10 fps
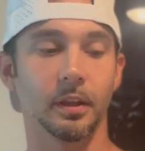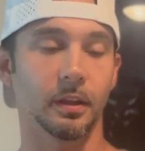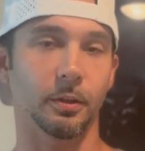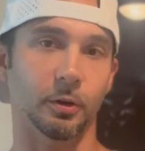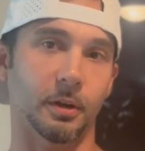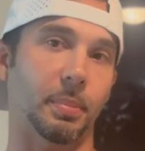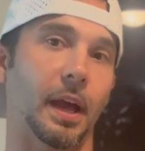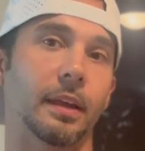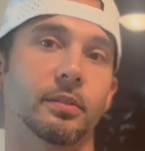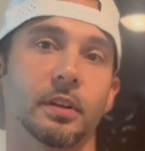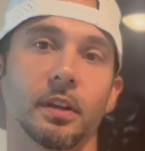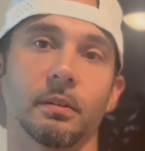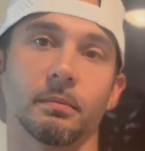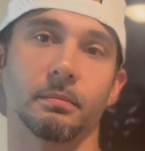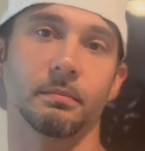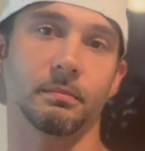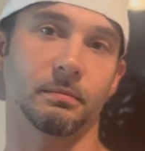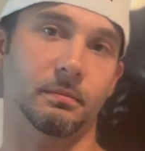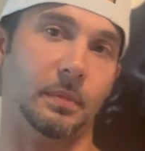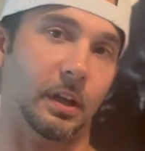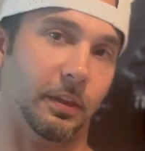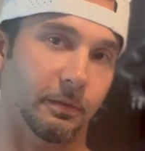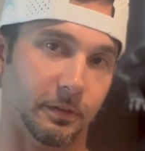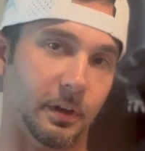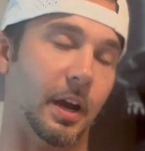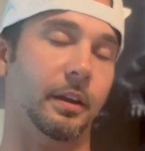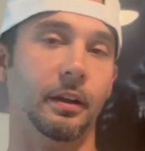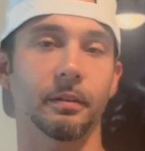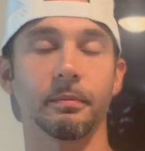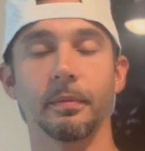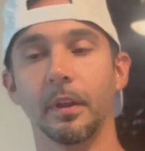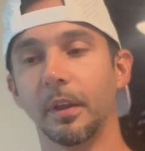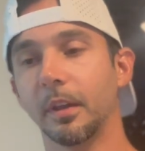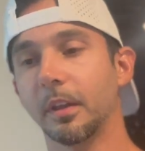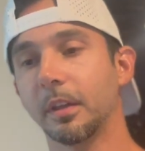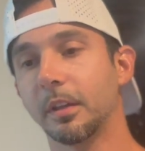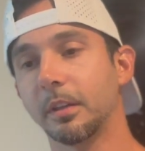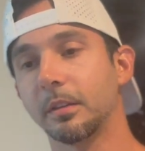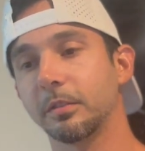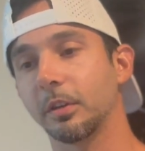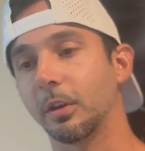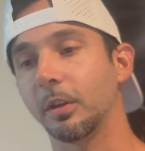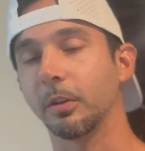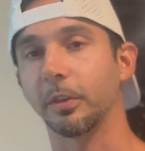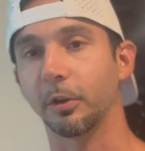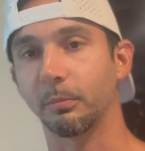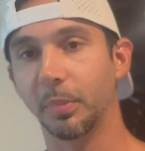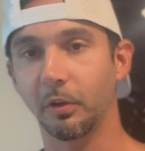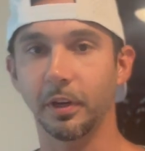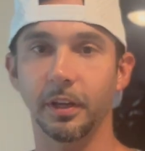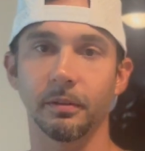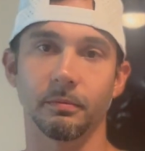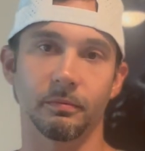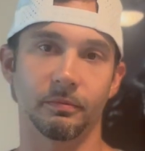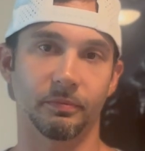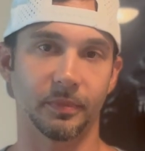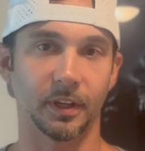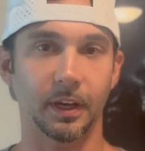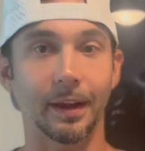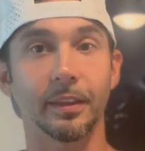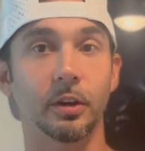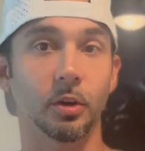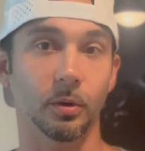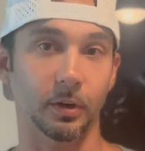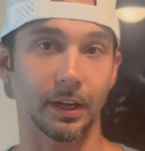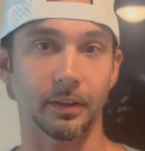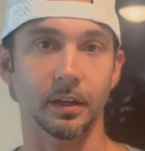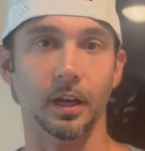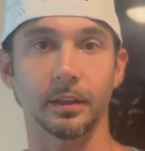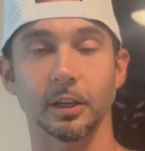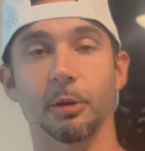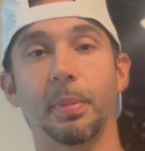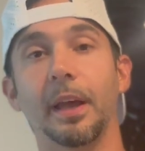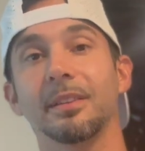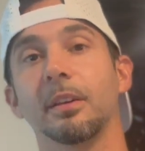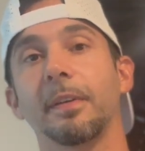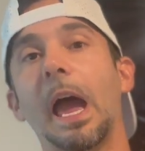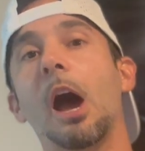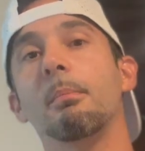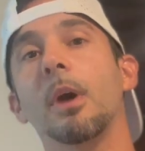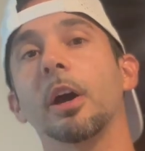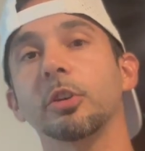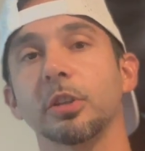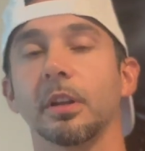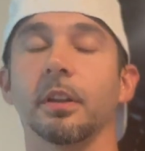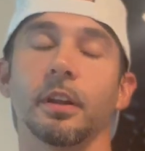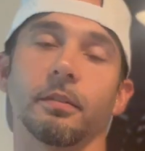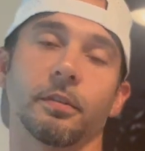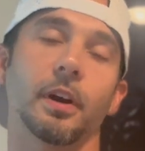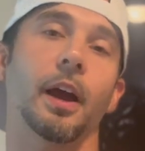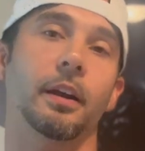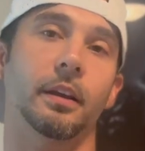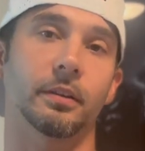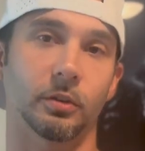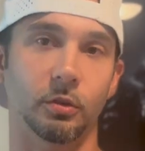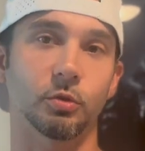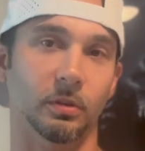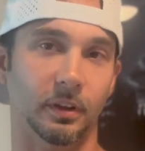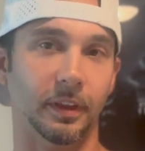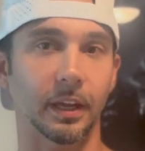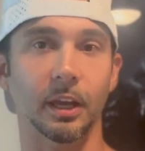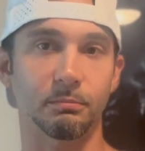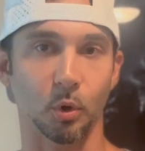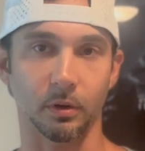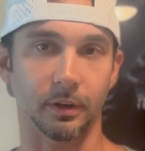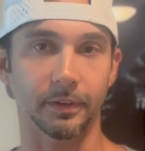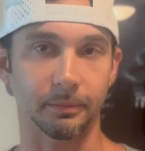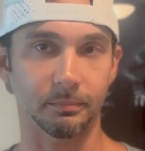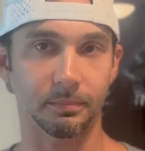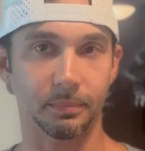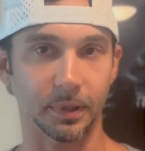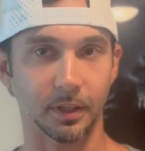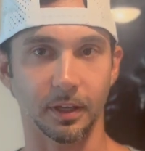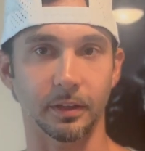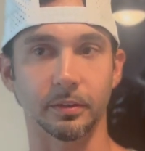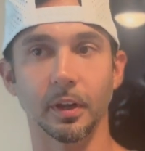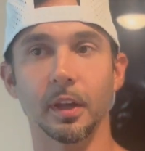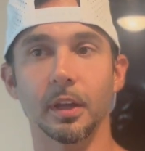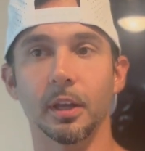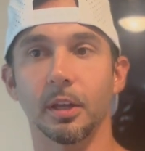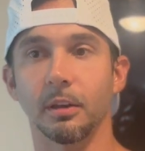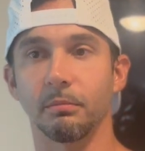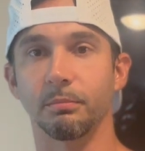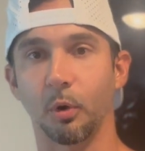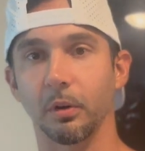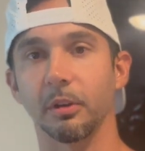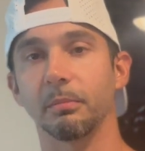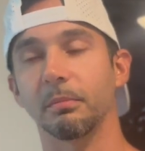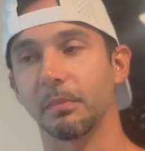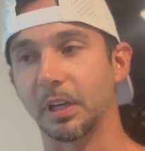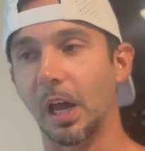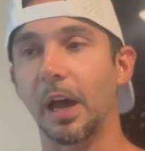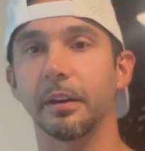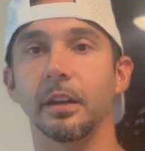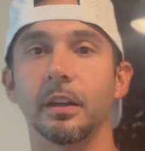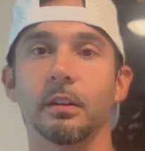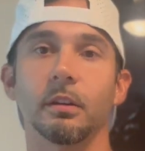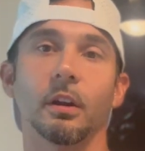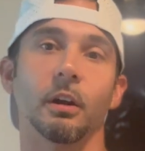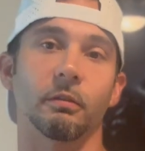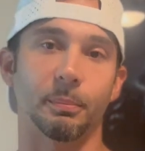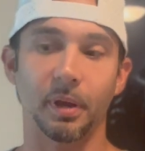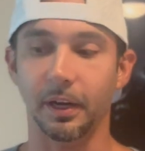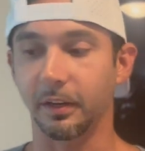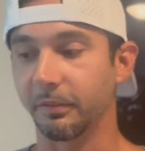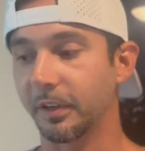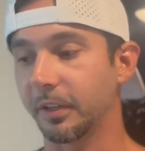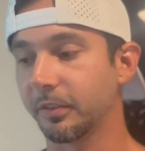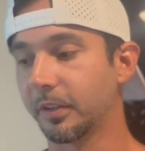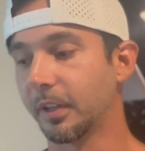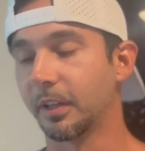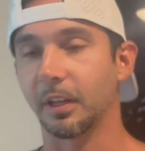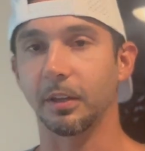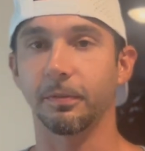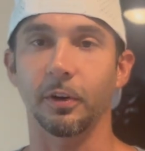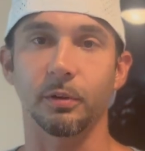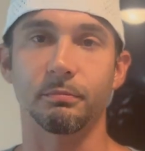their capacity, and the variety. So their ability, can they do it or can they not? The capacity of how much, and then variety is usually they get bored of it because boredom, monotony, repetitiveness is very